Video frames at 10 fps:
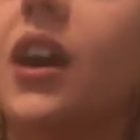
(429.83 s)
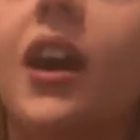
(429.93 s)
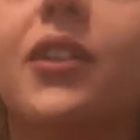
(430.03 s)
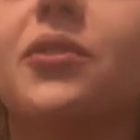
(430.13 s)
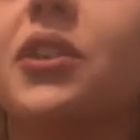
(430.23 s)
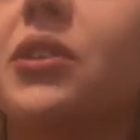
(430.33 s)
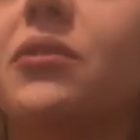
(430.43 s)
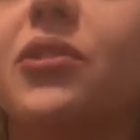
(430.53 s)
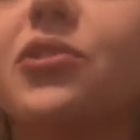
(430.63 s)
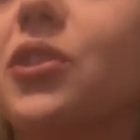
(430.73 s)
don't know.
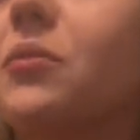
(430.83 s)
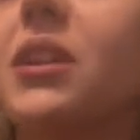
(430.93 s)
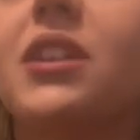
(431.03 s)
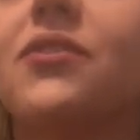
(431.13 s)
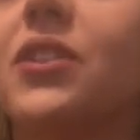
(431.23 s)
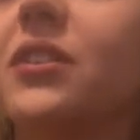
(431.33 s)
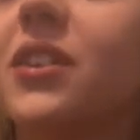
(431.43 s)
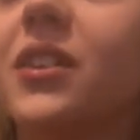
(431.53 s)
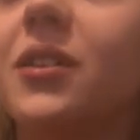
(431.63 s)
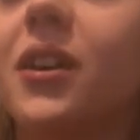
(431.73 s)
There's so many different
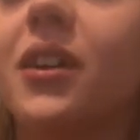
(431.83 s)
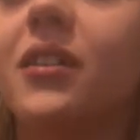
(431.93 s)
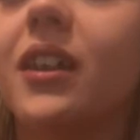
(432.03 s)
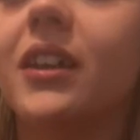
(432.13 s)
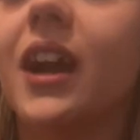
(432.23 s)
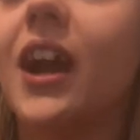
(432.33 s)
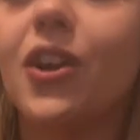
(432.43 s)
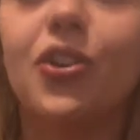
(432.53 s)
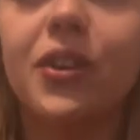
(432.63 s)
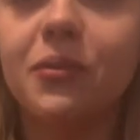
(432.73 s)
like higher
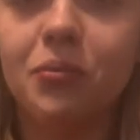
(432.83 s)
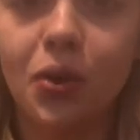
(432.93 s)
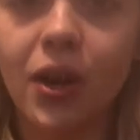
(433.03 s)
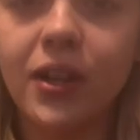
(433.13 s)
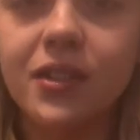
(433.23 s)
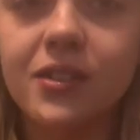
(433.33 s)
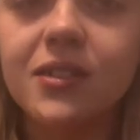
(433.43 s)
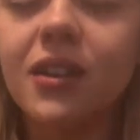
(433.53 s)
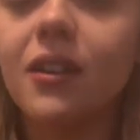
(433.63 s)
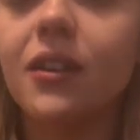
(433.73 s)
end brands.
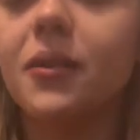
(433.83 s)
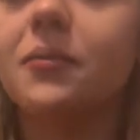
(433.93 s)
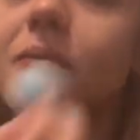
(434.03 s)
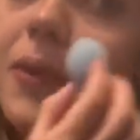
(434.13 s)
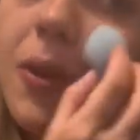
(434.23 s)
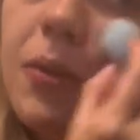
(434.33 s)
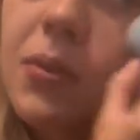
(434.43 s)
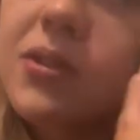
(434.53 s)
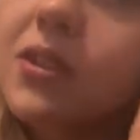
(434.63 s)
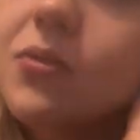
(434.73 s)
But this
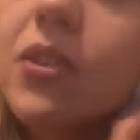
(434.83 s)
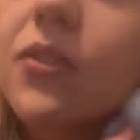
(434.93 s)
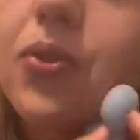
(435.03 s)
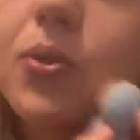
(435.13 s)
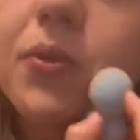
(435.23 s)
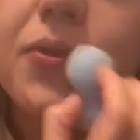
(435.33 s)
is really affordable from the